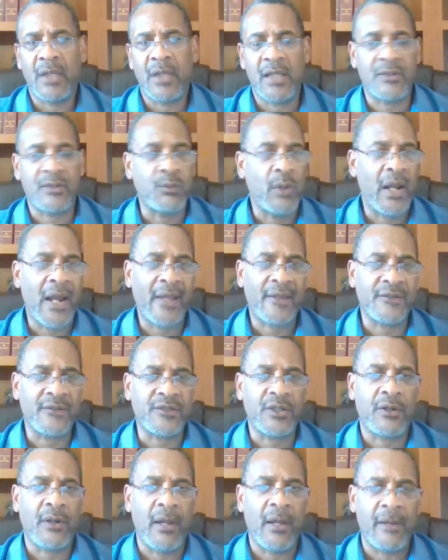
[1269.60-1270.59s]
what I
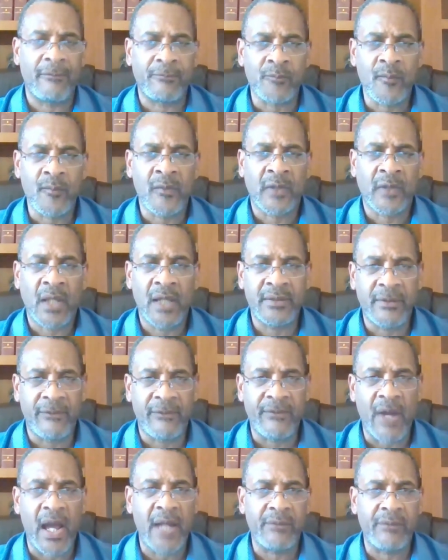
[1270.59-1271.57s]
consider a
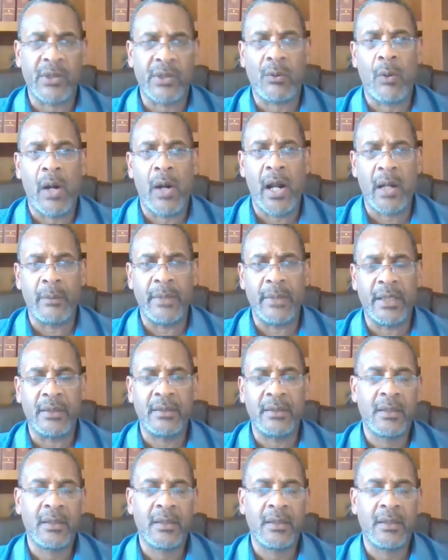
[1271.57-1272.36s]
divine requirement.